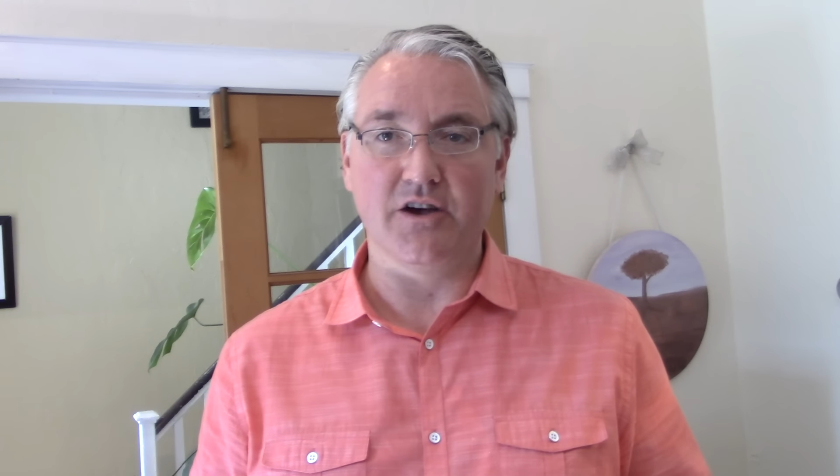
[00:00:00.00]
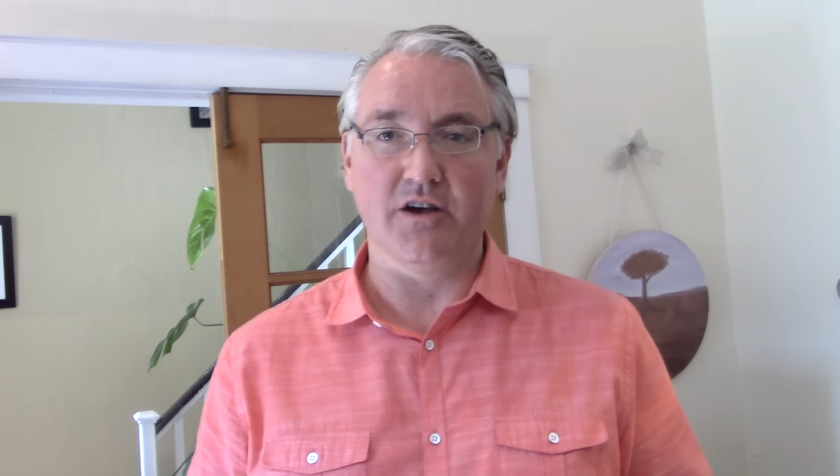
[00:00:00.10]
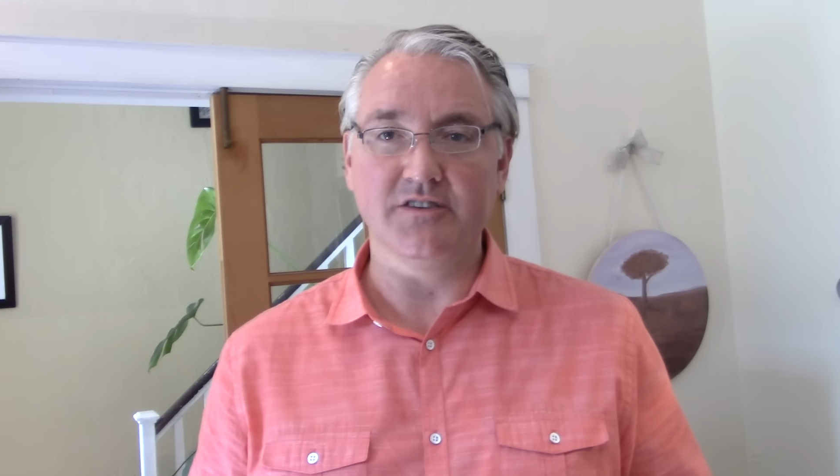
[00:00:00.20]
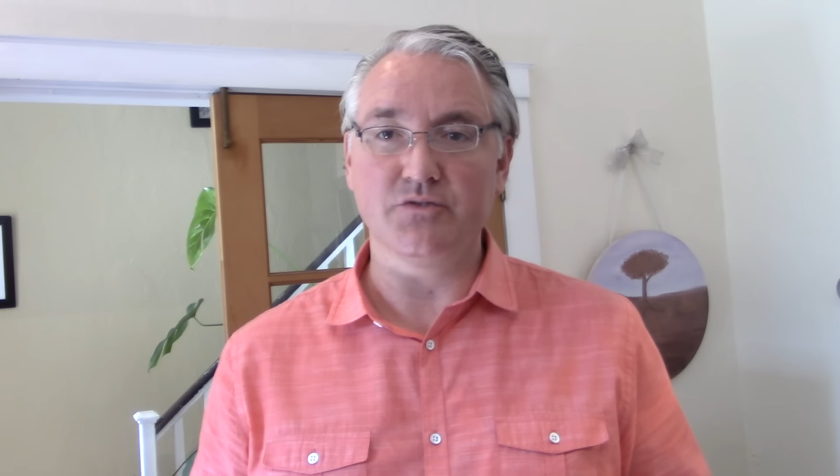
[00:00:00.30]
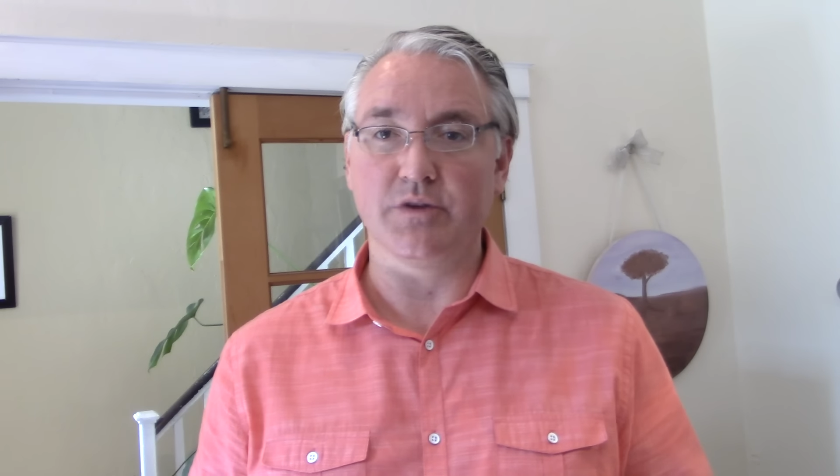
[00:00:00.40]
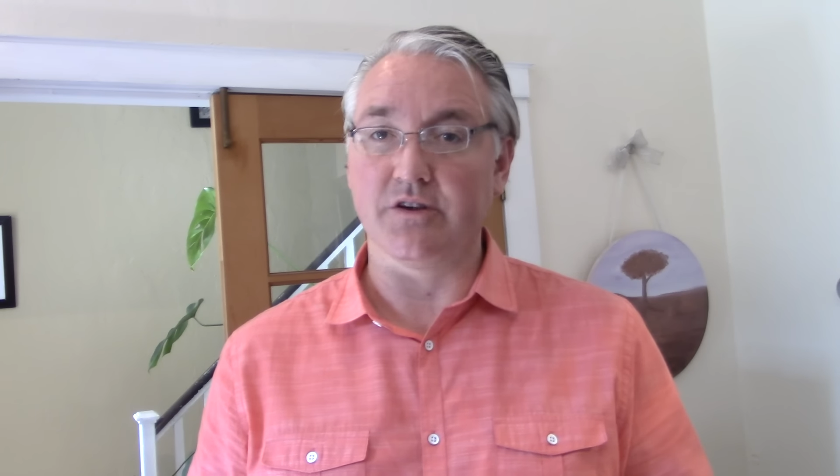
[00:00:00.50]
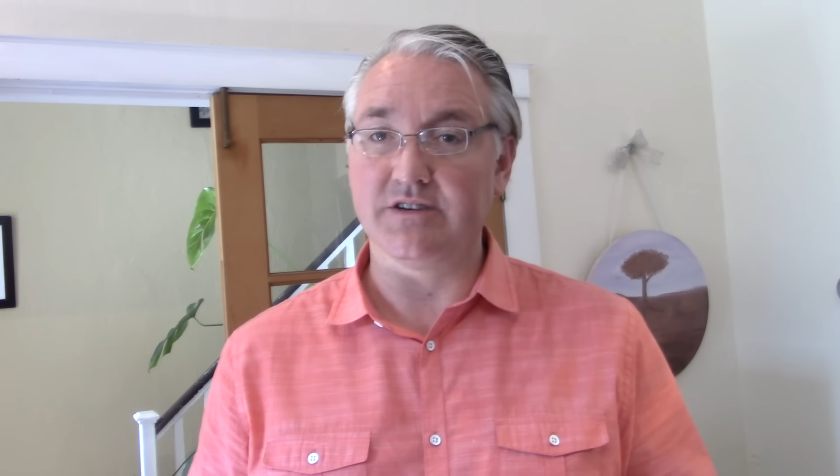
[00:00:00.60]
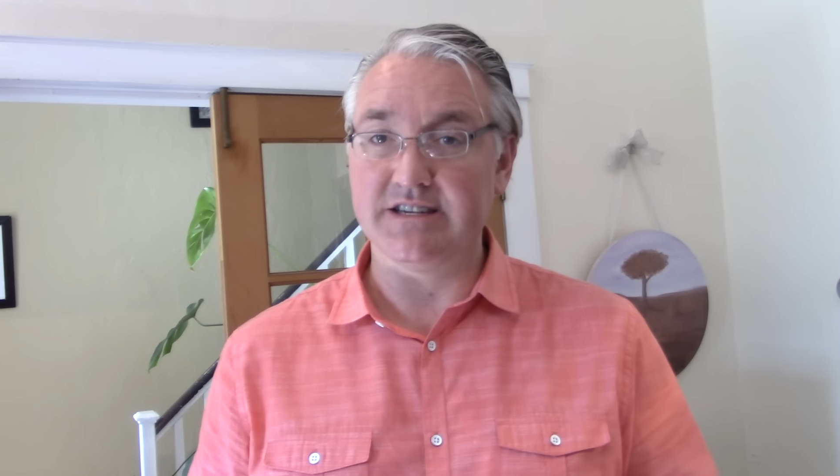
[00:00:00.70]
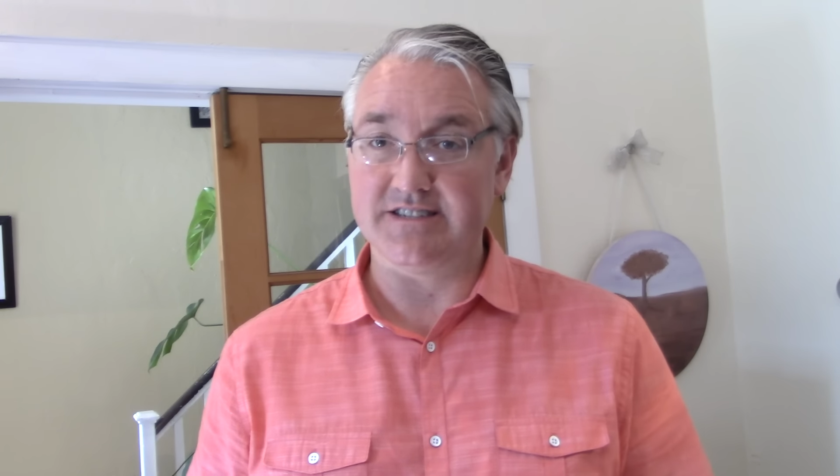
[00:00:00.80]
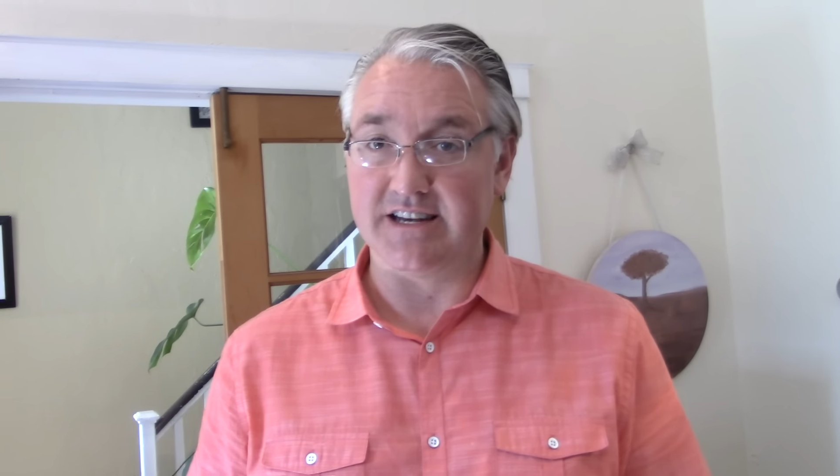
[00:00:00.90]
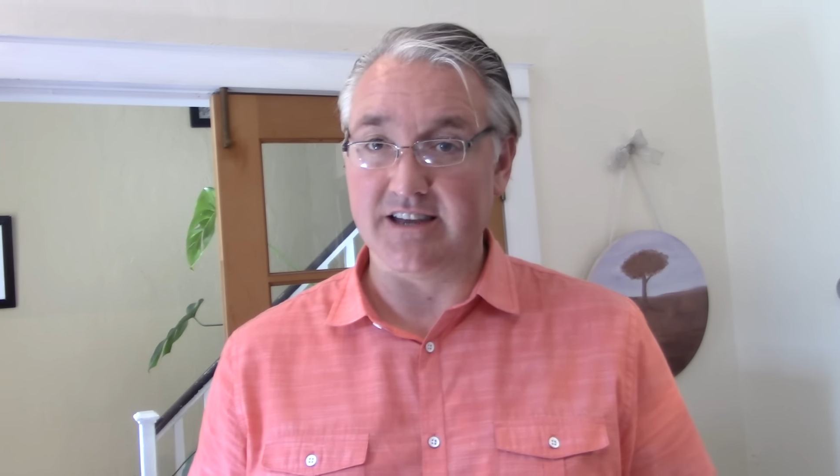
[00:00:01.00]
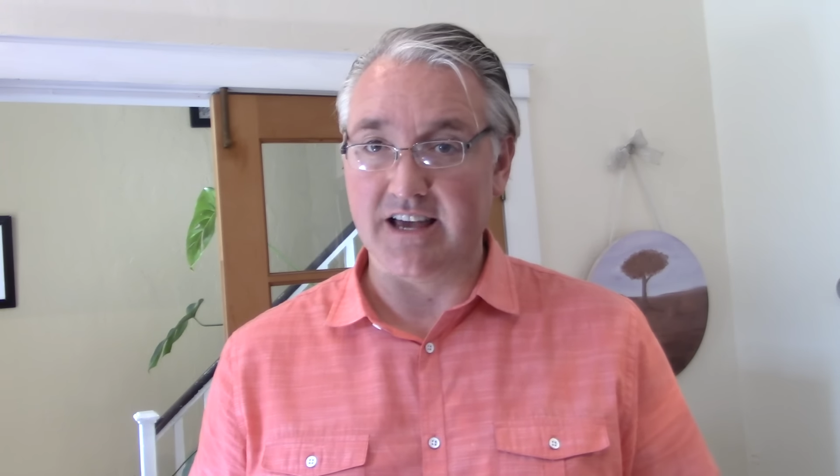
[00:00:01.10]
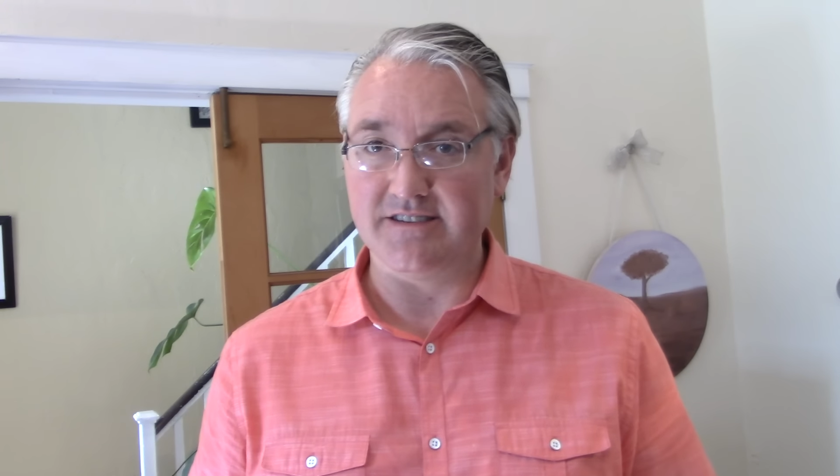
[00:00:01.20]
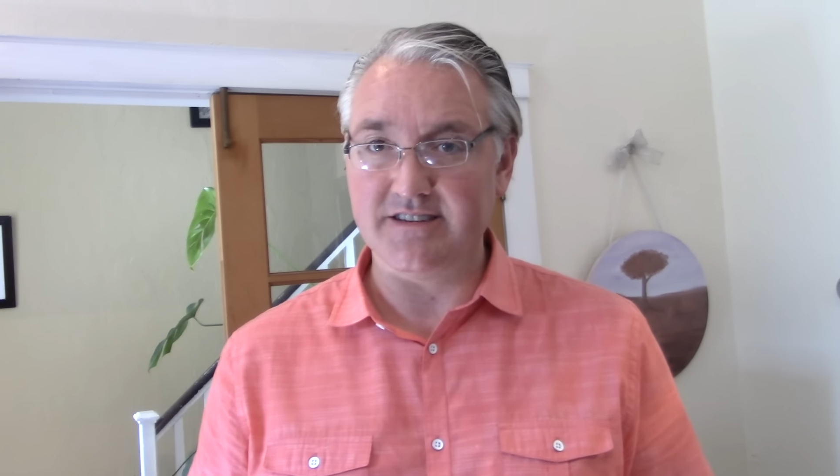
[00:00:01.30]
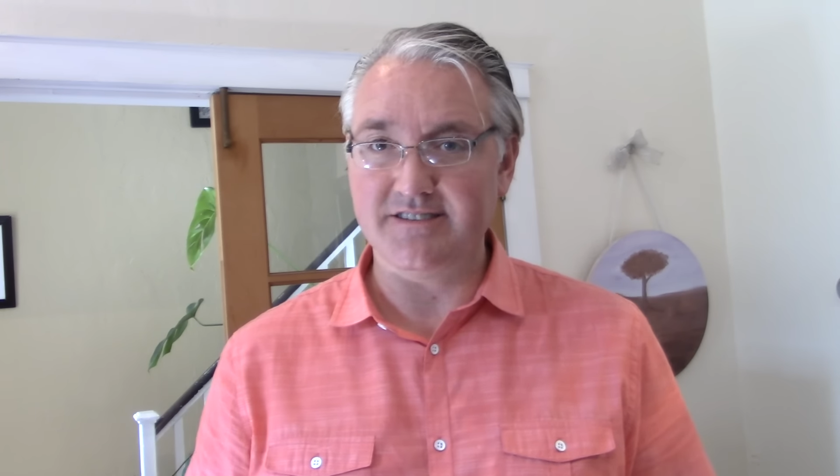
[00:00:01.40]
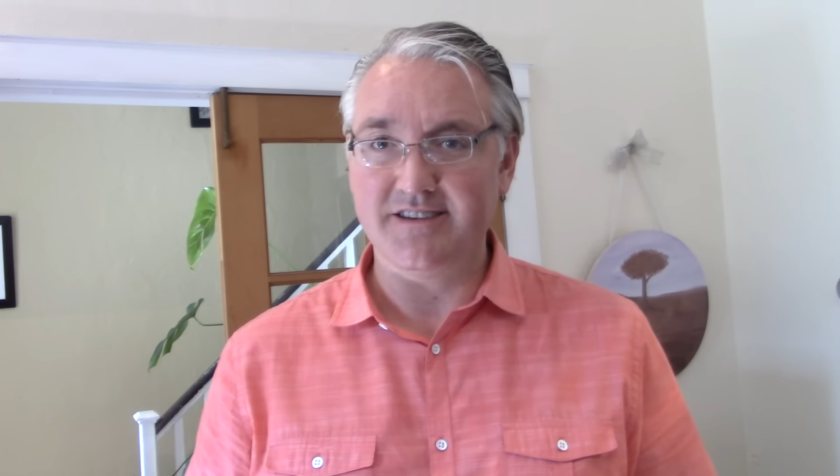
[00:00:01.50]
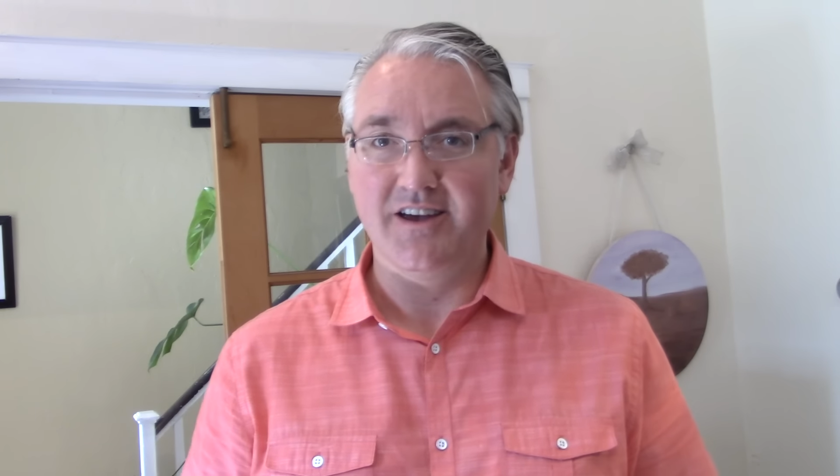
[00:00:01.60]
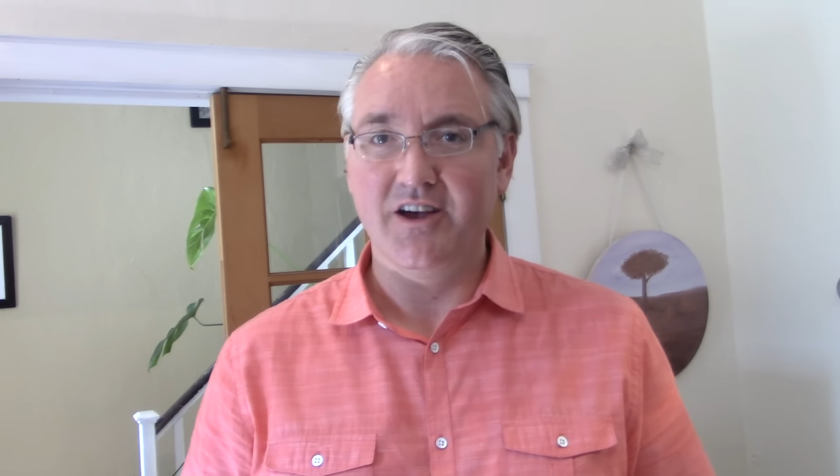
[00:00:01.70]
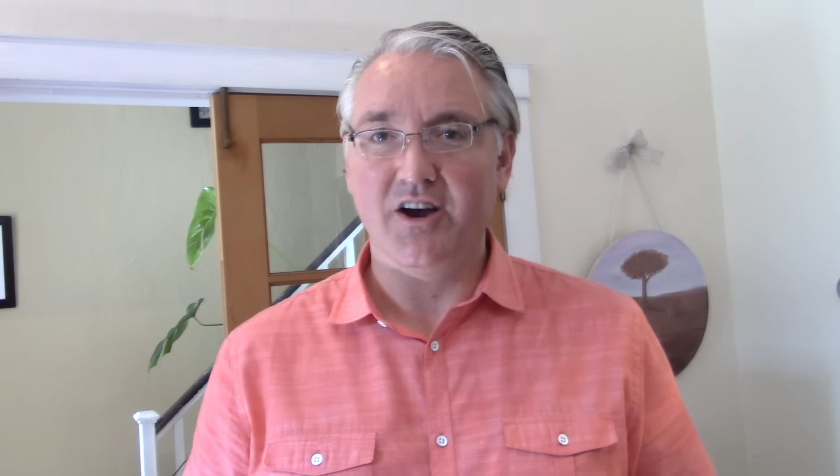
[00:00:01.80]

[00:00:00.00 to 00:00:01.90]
cost with artistic license.